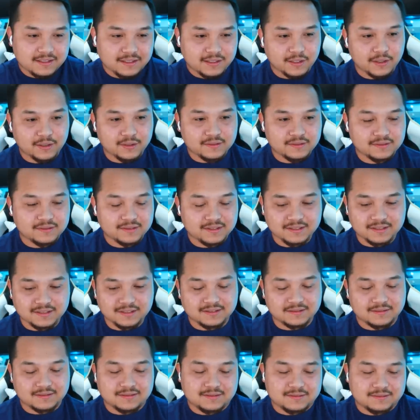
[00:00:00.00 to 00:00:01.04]
know,
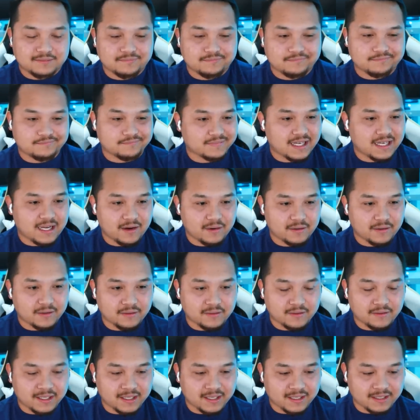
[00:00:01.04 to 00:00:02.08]
it's, I don't know. Uh,
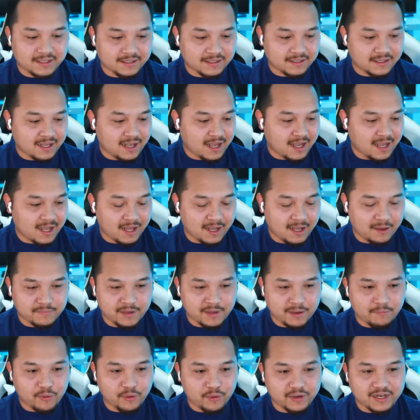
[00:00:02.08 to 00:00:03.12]
I, I'm, I'm more than
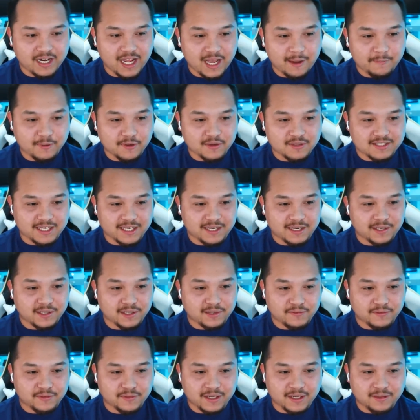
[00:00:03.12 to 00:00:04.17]
happy to take an L for that
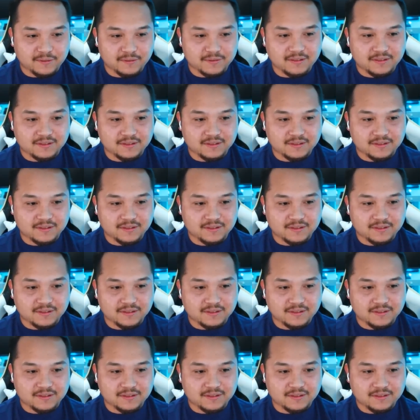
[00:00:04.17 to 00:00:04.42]
one.